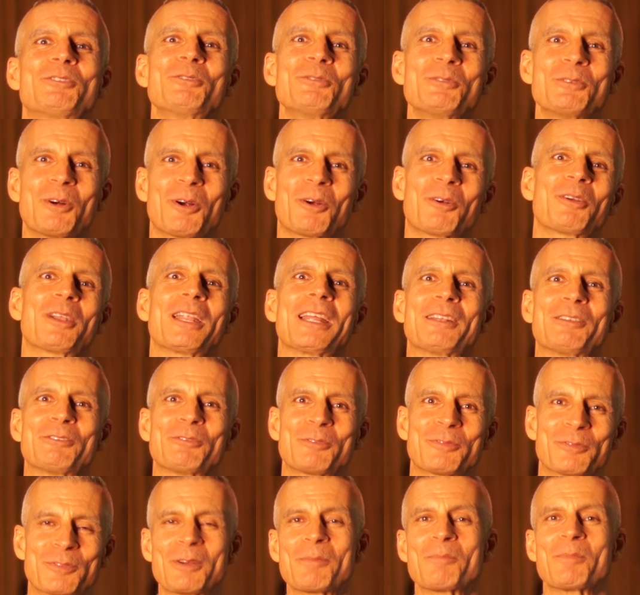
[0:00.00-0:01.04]
to
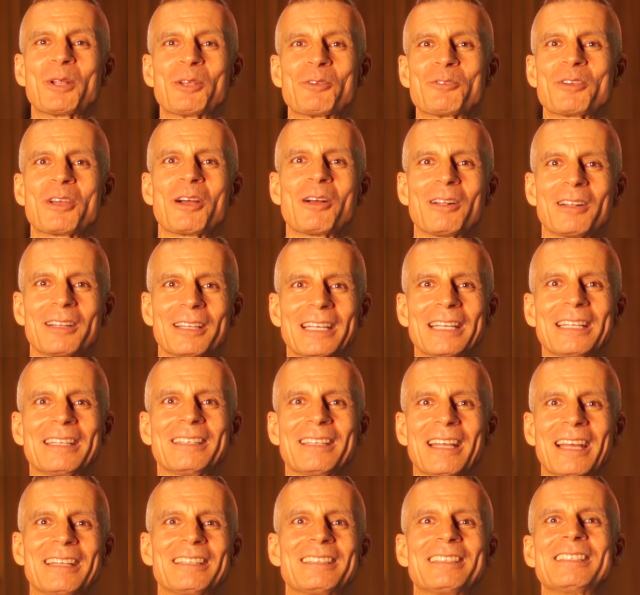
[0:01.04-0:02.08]
Orlando from Montreal
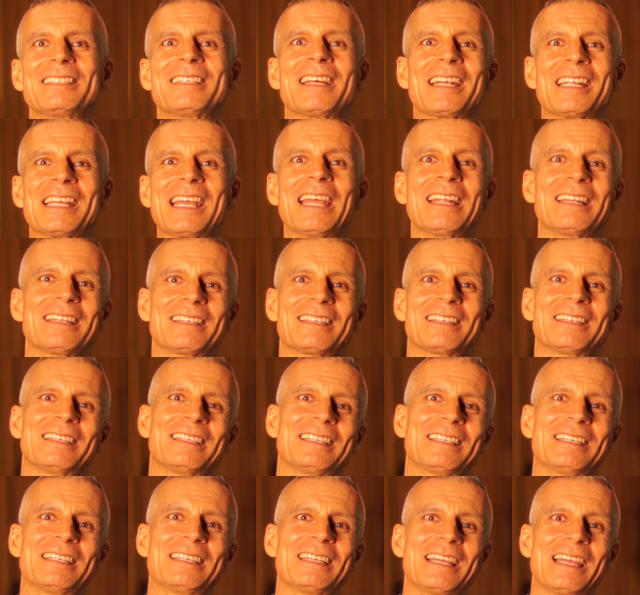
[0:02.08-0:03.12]
in 1998.
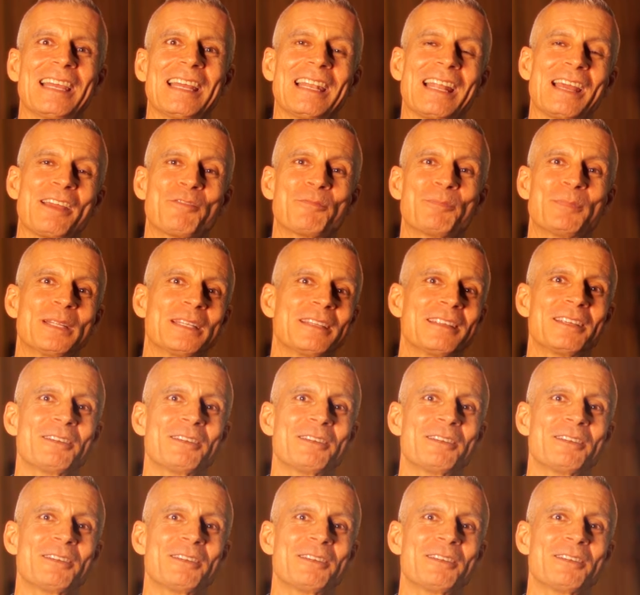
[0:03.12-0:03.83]
And I've been